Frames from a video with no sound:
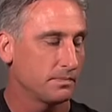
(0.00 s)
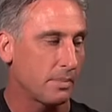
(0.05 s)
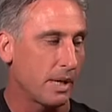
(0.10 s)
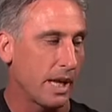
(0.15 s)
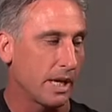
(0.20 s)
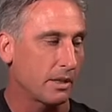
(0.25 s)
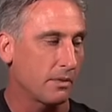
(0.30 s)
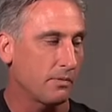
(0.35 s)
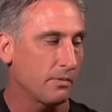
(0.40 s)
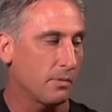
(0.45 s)

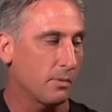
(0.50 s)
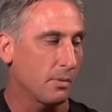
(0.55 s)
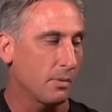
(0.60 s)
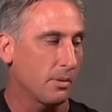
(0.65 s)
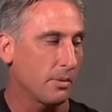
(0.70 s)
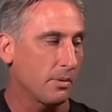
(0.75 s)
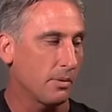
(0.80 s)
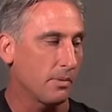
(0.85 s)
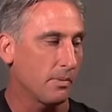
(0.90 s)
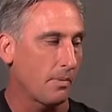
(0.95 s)
back and
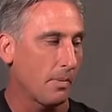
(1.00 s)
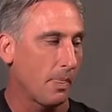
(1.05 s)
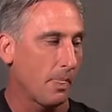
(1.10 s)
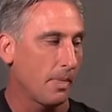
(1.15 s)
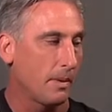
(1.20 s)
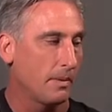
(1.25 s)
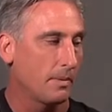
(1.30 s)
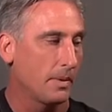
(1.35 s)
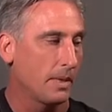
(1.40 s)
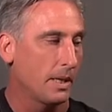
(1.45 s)
forth.
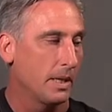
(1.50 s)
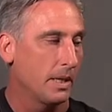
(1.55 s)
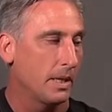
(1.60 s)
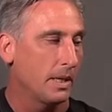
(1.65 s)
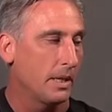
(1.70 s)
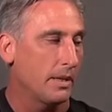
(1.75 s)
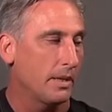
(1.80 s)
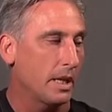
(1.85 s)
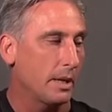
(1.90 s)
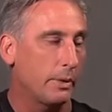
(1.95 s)

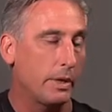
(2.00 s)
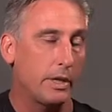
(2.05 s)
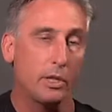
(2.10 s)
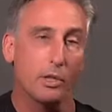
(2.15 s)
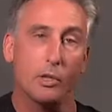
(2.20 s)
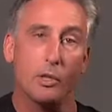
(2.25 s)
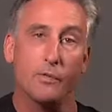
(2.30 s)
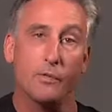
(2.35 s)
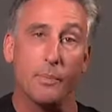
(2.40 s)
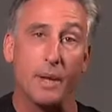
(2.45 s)
Now we're going to
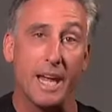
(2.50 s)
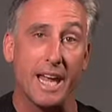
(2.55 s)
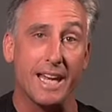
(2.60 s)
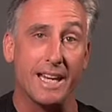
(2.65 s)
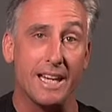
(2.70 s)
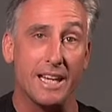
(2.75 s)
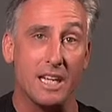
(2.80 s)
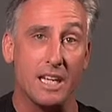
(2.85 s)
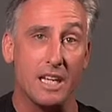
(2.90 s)
go from A to